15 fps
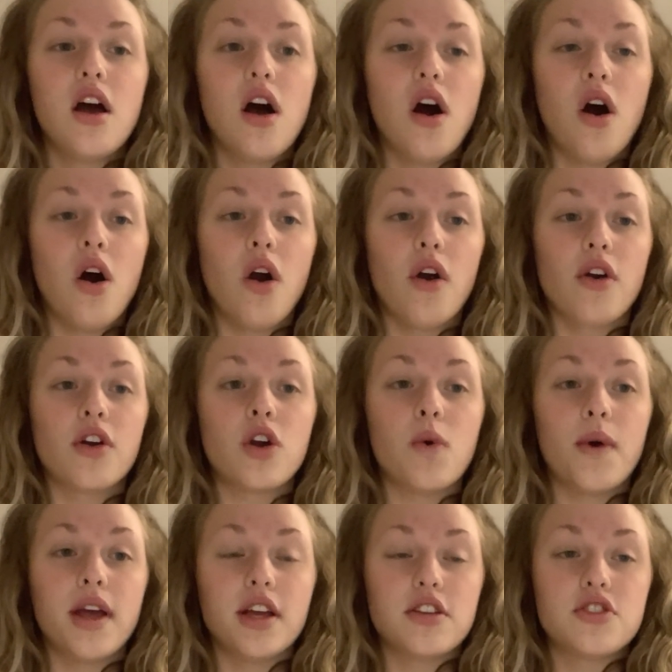are
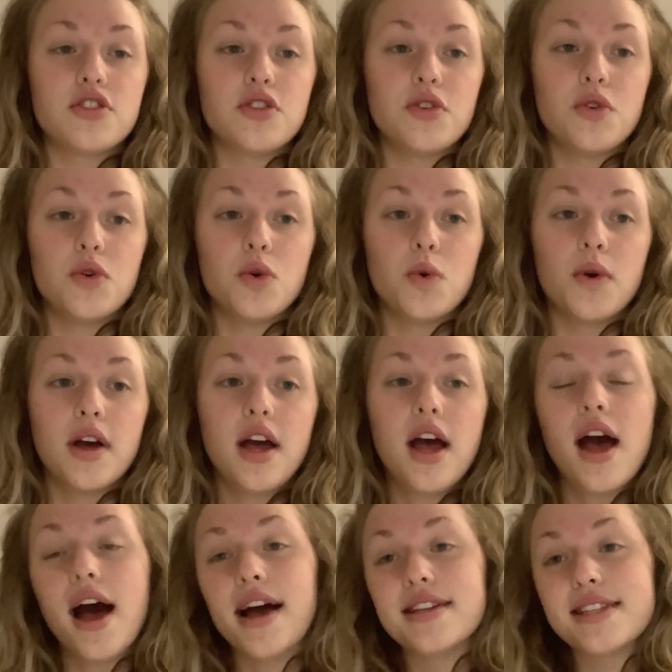going to
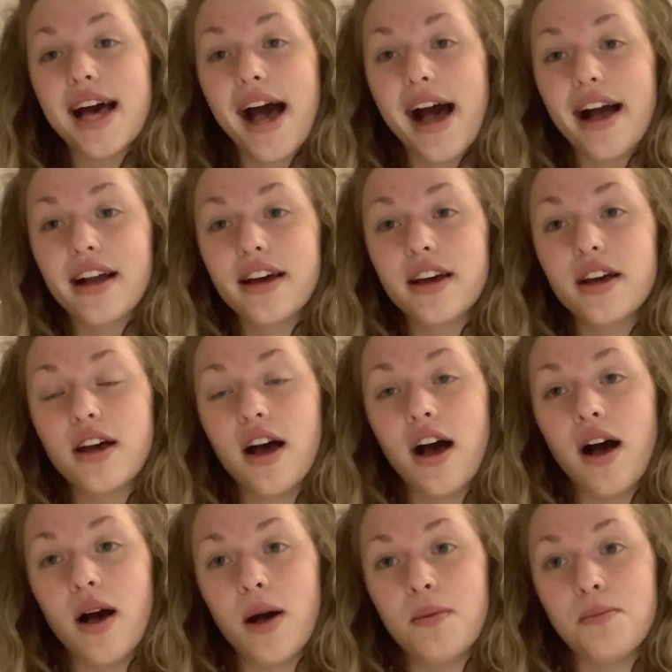attack
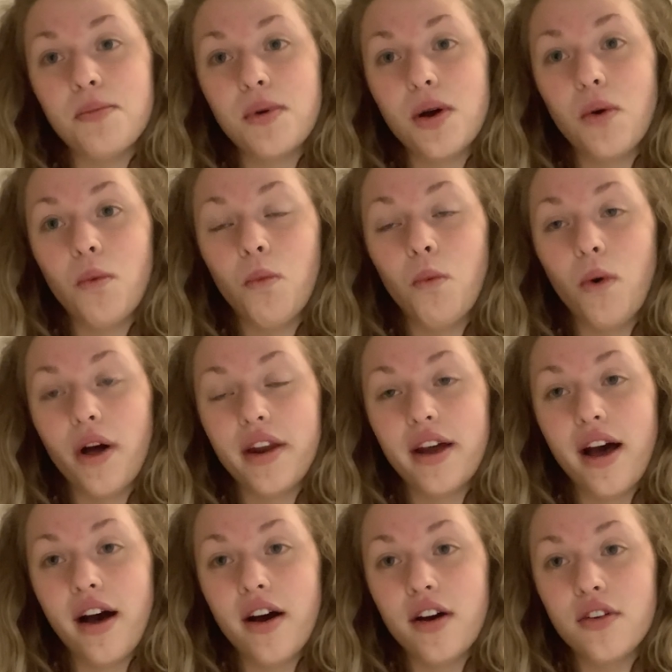one
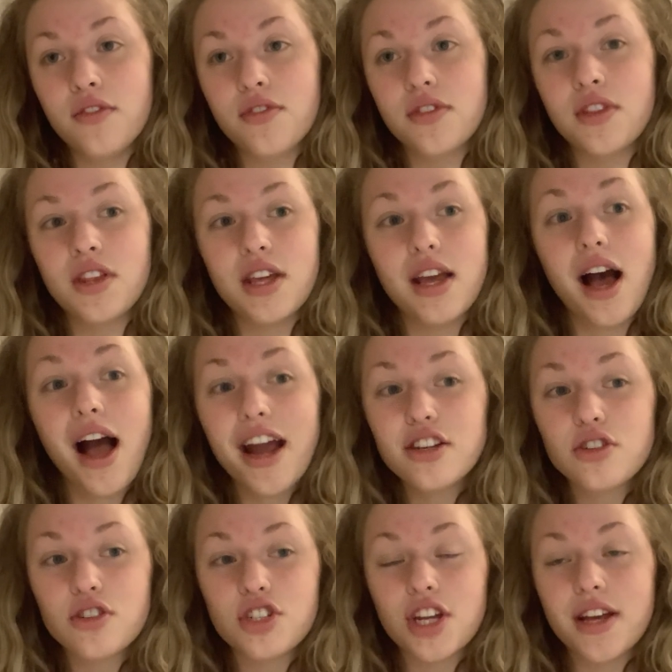of the
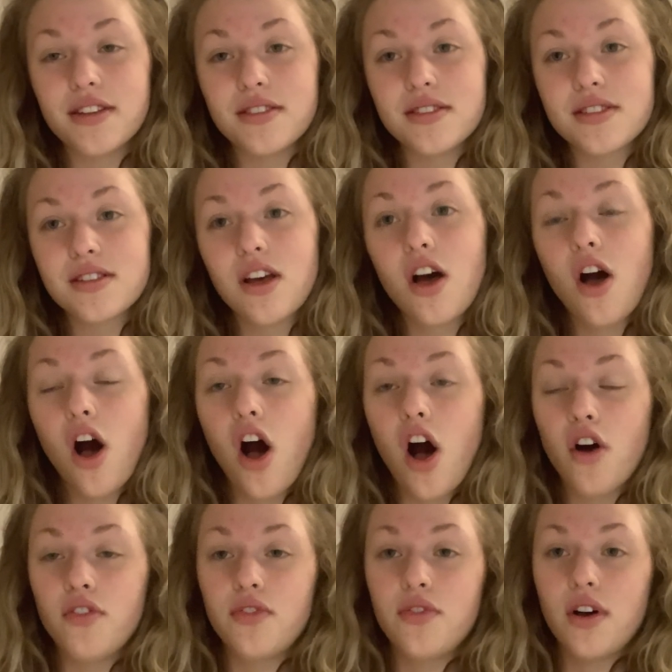hydrogens
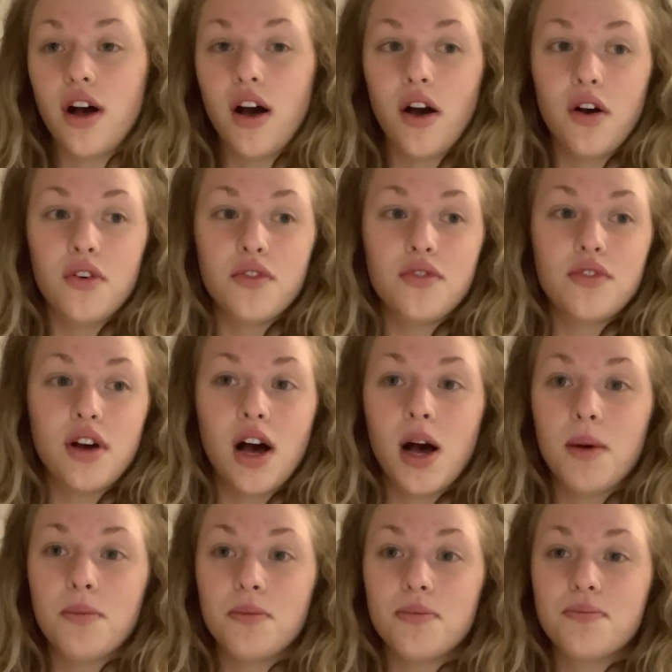off of a
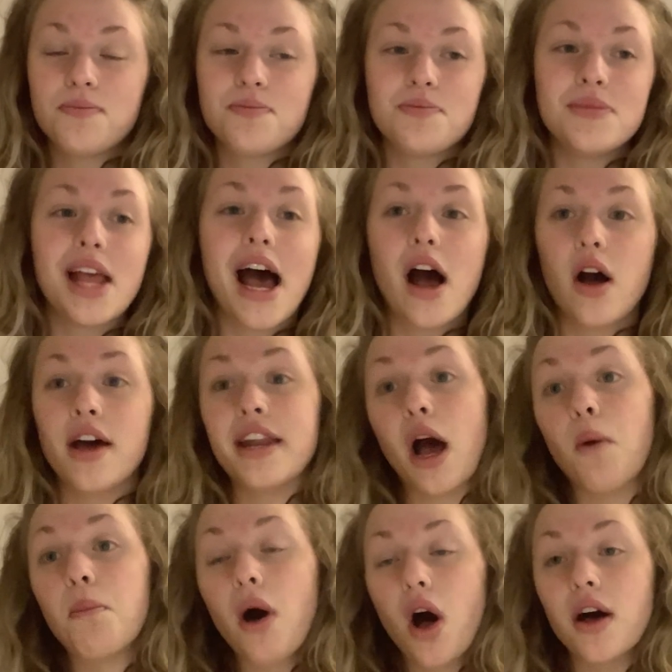now
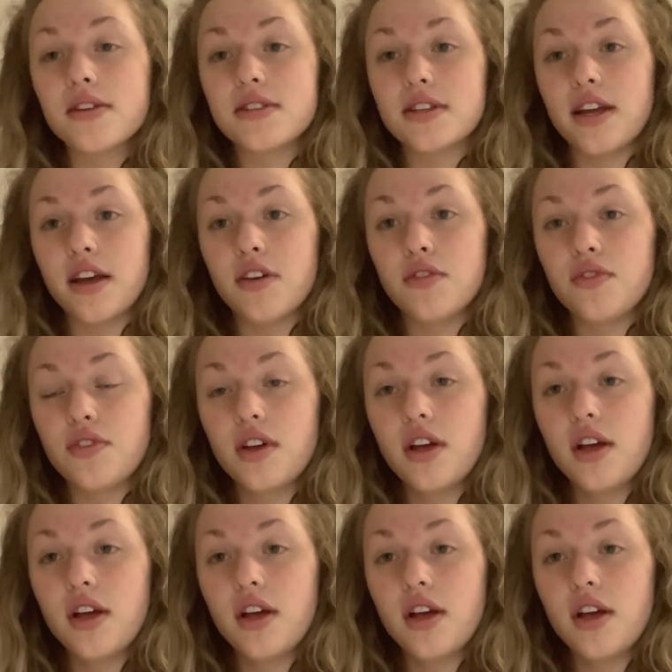positive